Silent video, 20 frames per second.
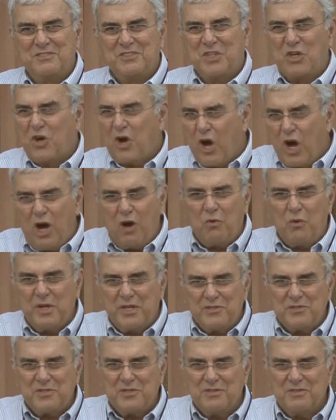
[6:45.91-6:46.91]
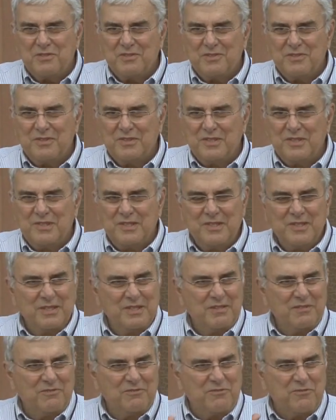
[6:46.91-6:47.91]
You're always
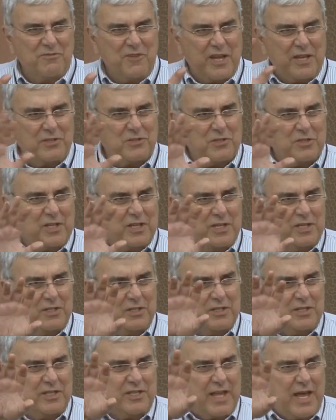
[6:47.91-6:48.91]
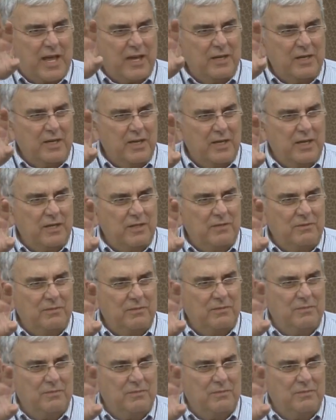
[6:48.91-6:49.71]
faced into that need.